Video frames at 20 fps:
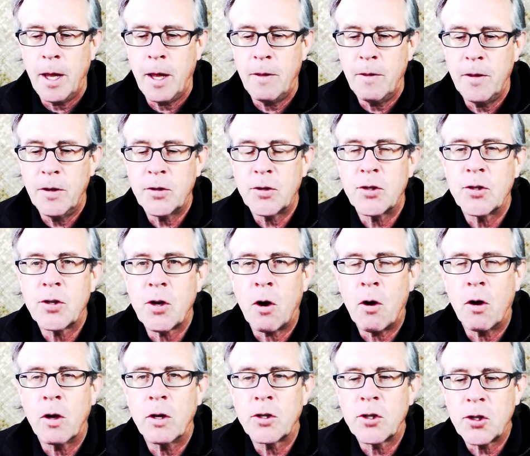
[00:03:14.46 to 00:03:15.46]
And this is,
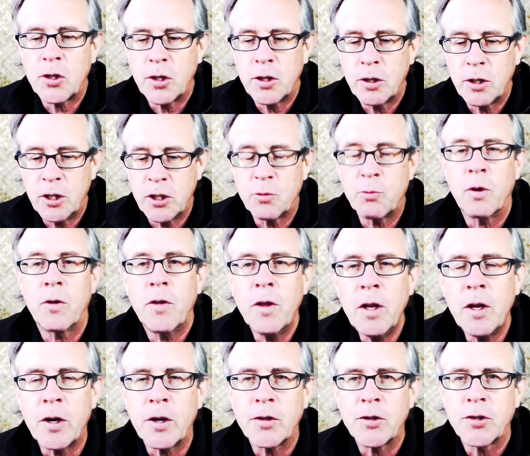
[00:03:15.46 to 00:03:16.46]
all, is
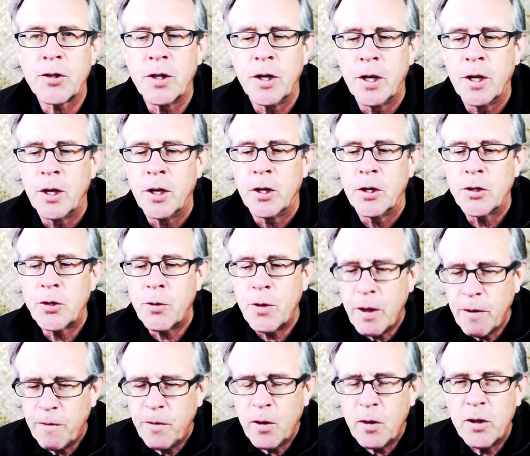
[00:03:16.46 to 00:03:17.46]
within us. So
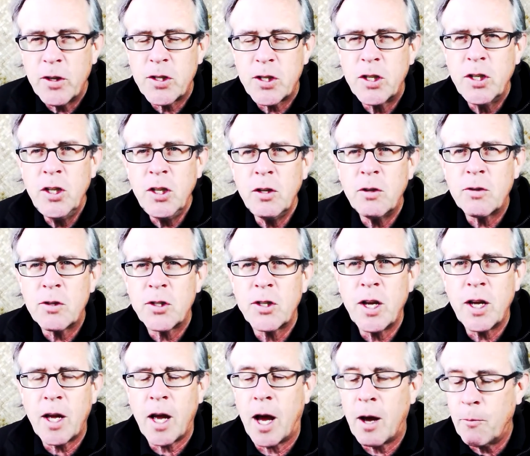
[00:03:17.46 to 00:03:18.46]
they feel this guilt
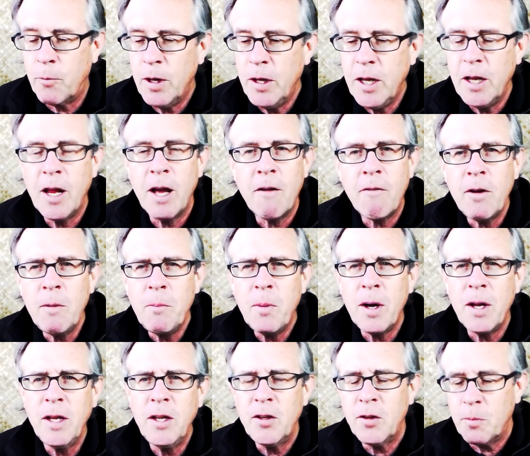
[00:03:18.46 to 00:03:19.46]
saying, we need
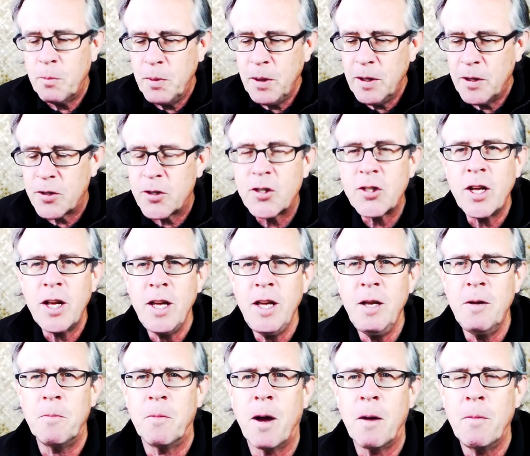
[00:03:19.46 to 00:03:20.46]
everybody to be the
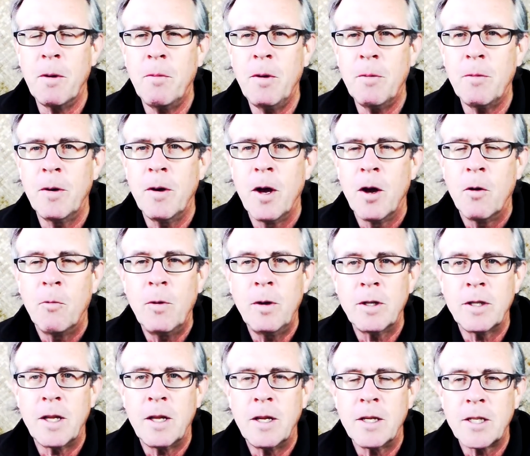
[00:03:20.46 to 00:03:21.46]
same. I mean, we,
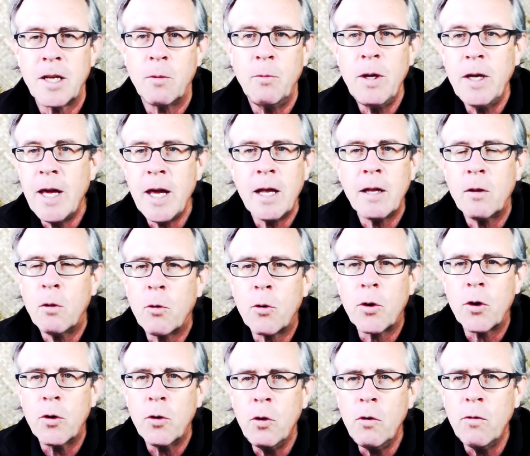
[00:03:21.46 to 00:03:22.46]
they say, we can't
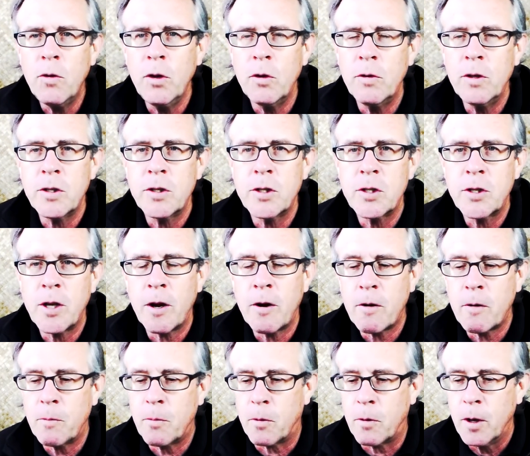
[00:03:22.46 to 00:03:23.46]
lord it over you. This is
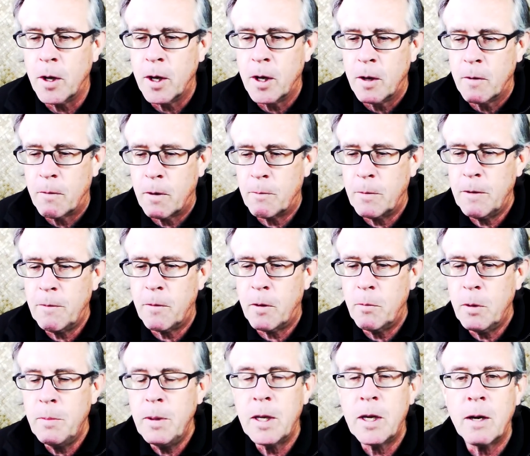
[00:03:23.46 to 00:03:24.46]
terrible. When we,
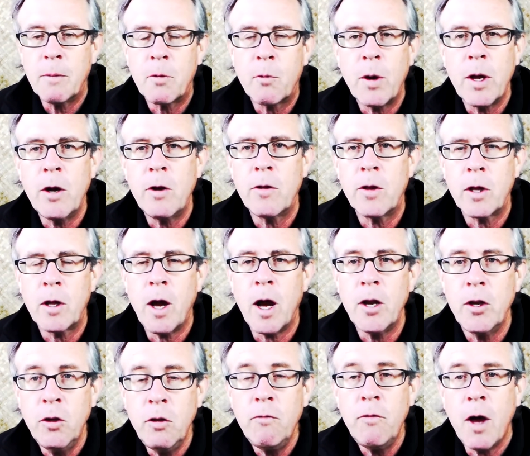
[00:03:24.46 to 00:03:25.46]
when we become greater than
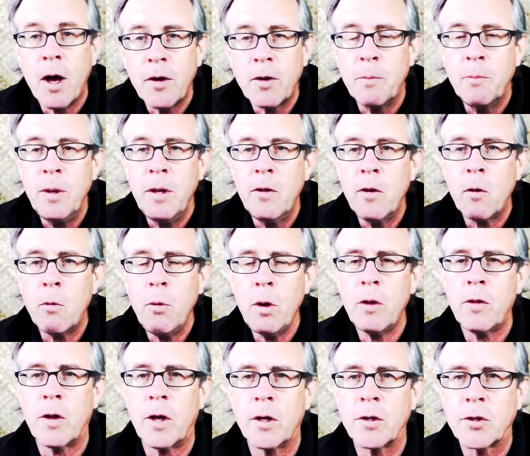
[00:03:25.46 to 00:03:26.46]
God, you've got to be there
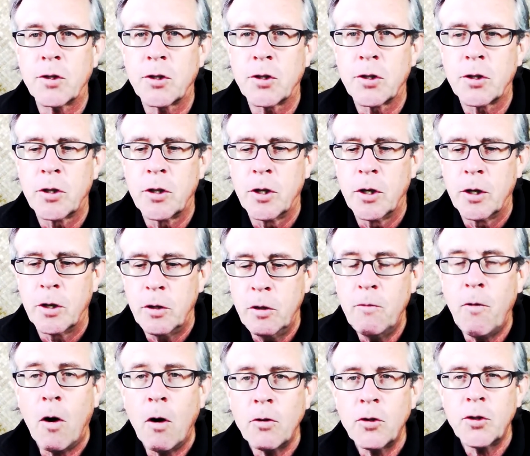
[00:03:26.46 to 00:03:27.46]
with us.
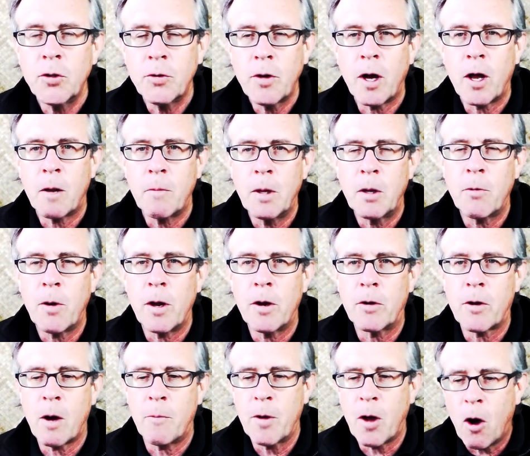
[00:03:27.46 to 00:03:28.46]
You've also got to be
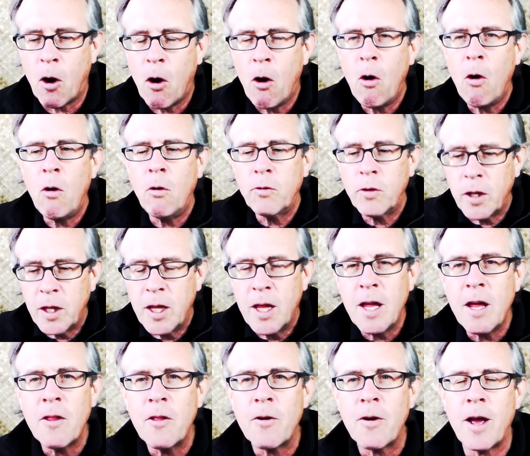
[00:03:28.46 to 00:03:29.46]
greater than God. We all
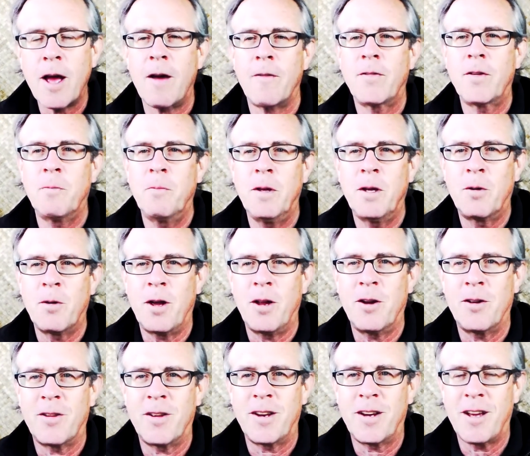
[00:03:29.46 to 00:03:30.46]
together have to be
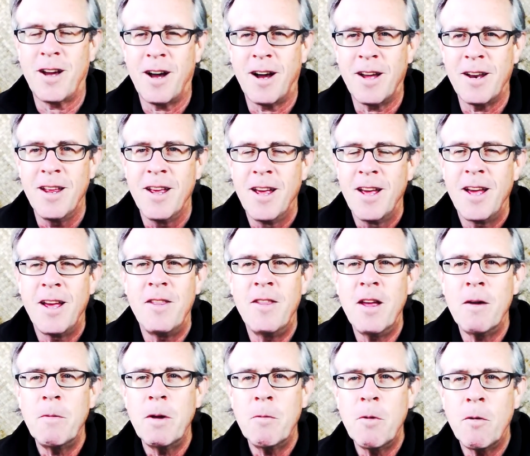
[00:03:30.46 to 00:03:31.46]
greater than God.
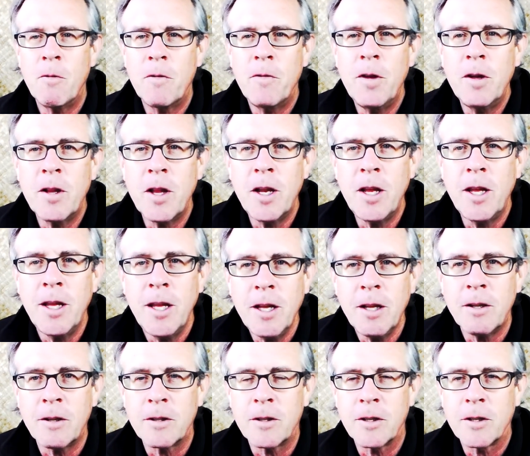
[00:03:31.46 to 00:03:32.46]
And then we won't feel any
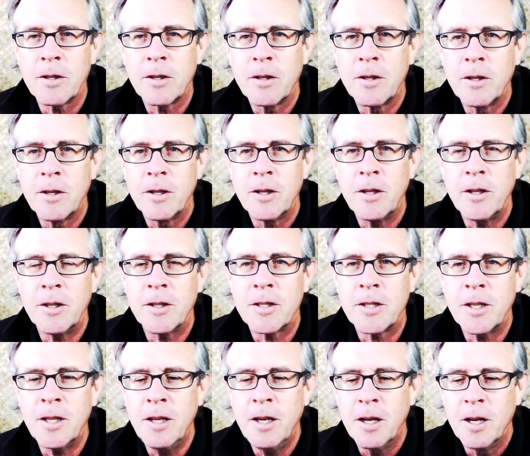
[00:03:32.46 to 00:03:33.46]
guilt. You
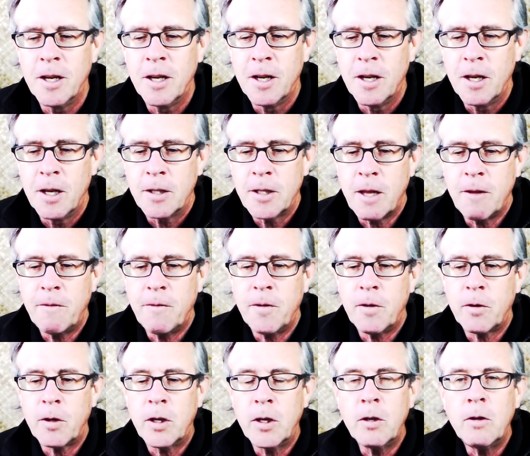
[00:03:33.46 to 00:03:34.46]
see? They
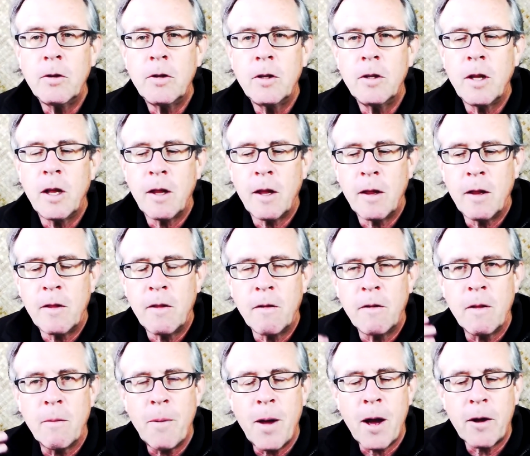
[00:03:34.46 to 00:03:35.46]
feel guilt. They,
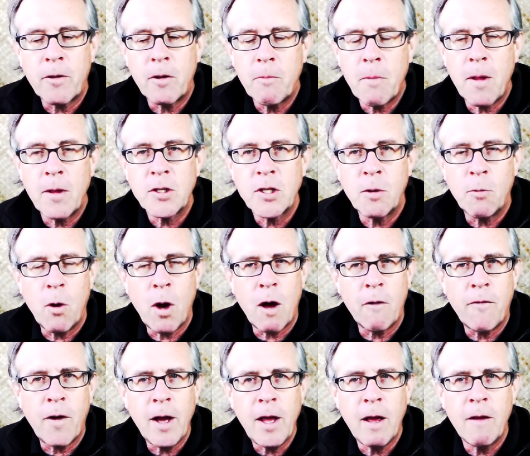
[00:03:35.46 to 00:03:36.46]
they, in the back of their mind say,
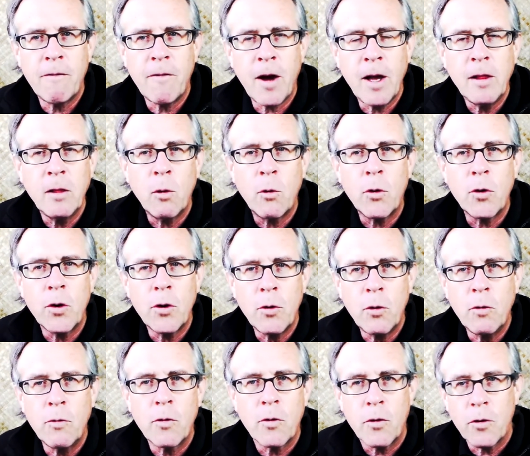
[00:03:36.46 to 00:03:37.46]
wow, if I, if I lord it
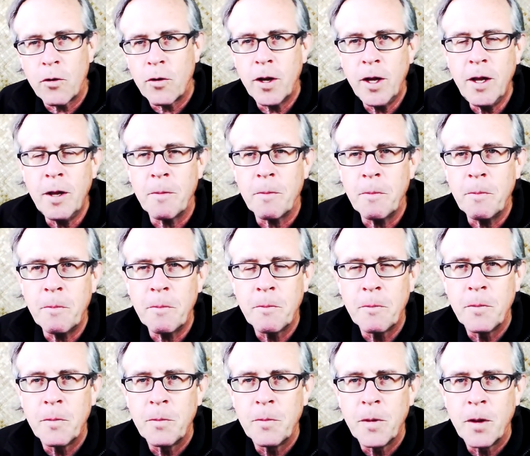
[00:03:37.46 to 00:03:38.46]
over him
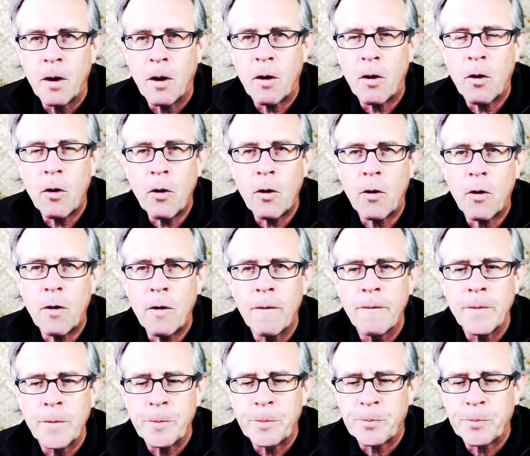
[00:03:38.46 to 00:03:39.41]
or her,